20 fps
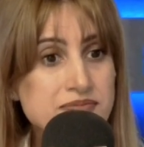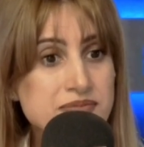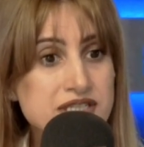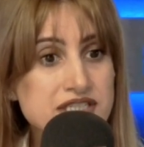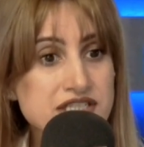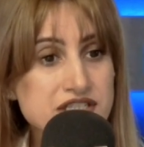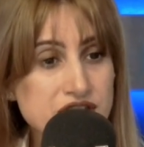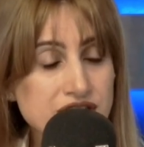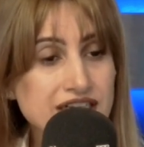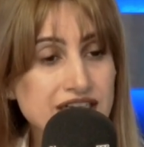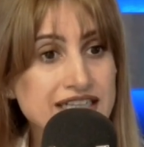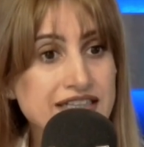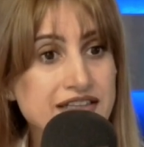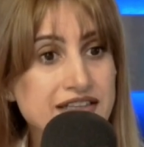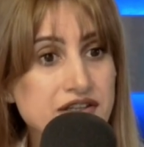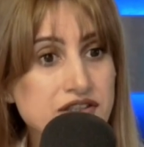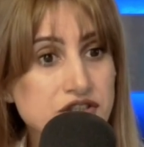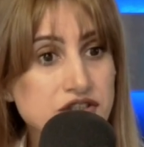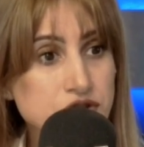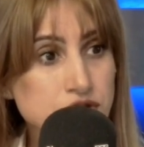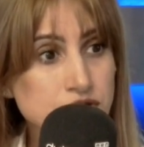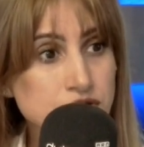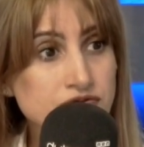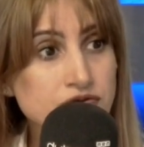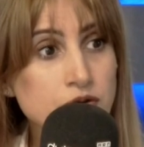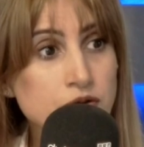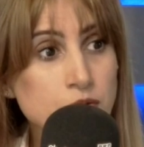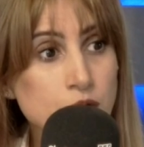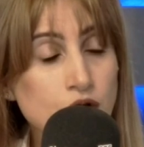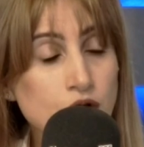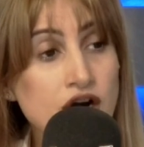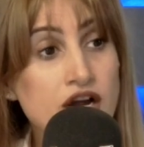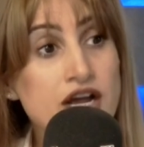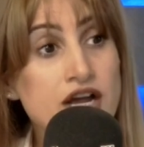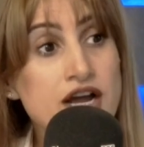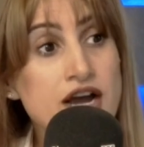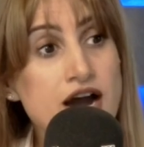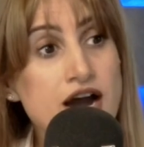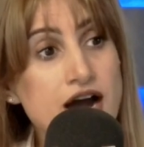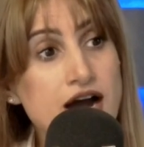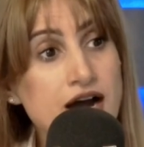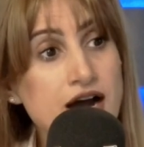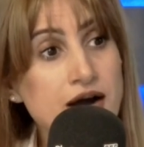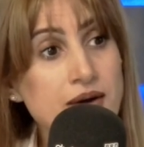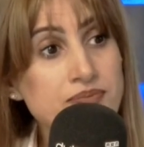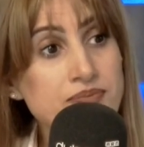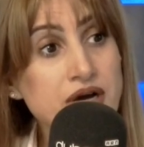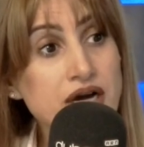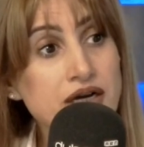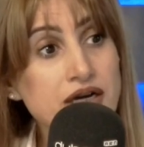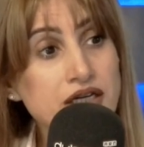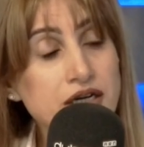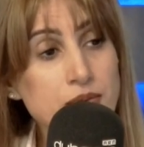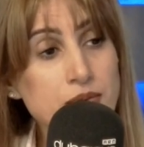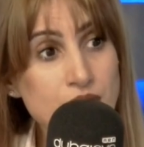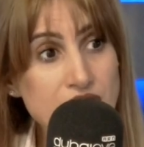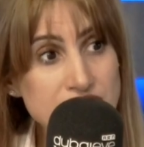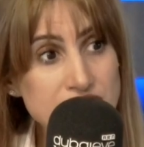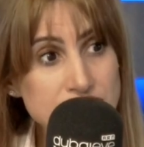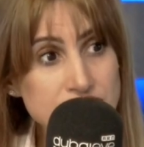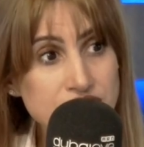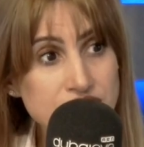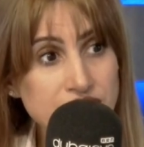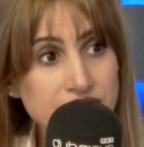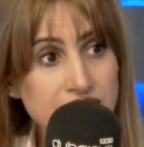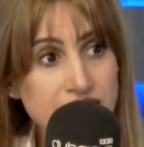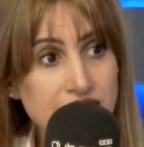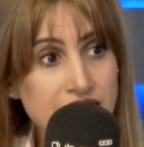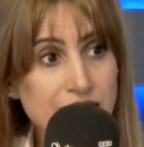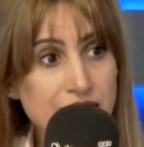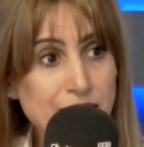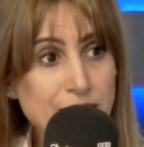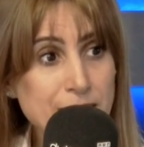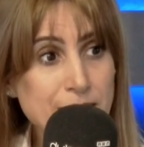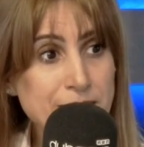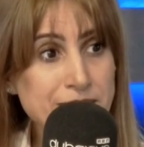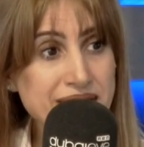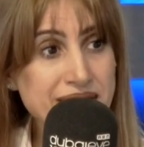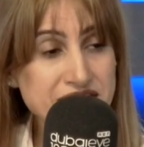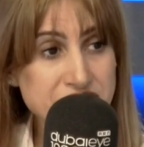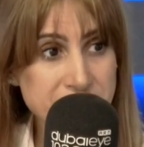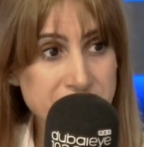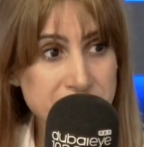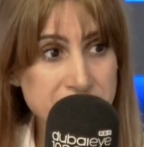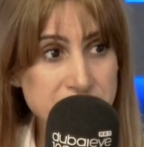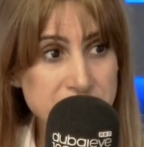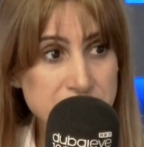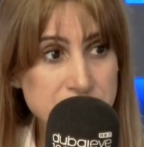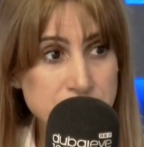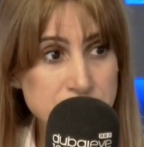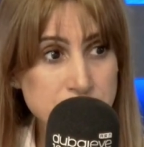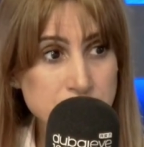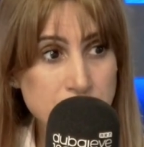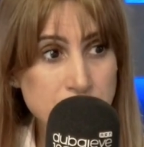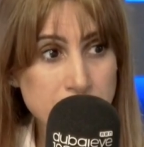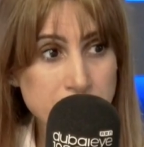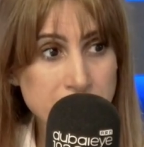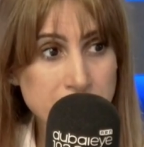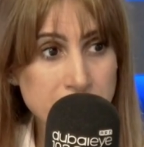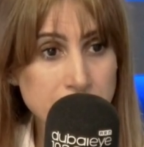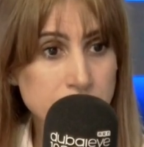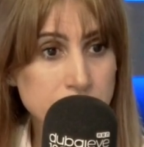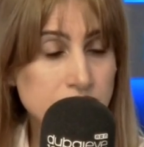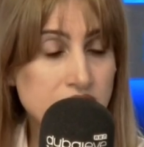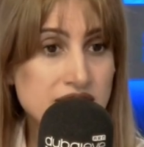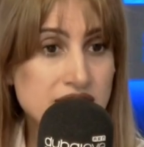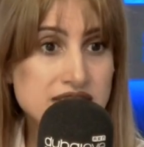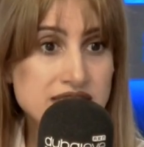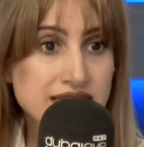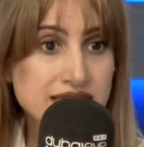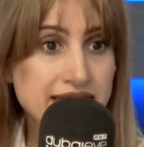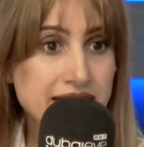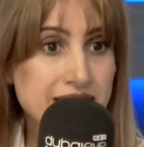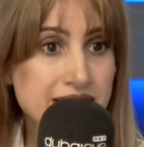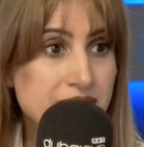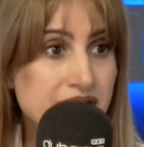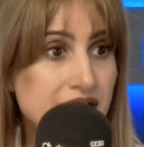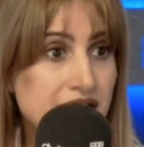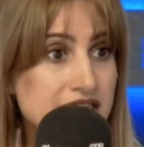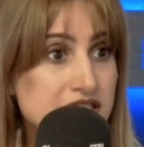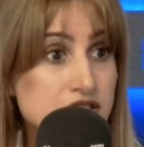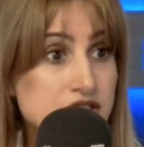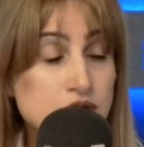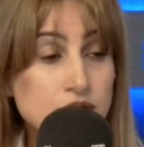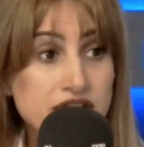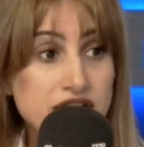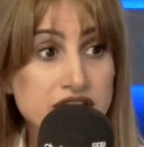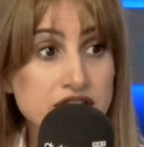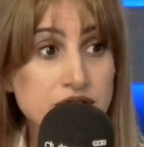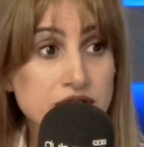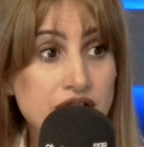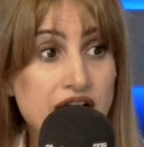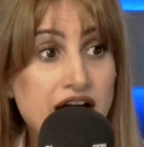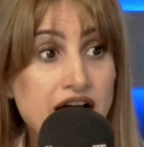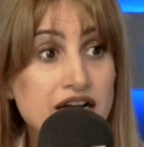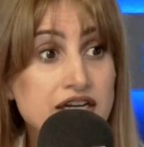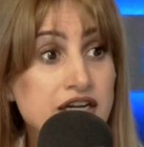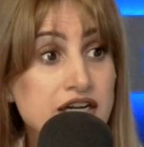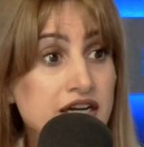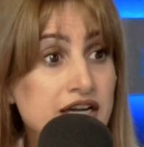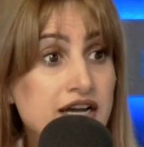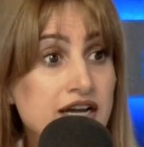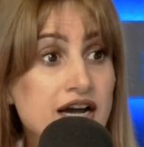But certainly there is room for more commercial activity to pop up. Ras Al Khaimah is looking add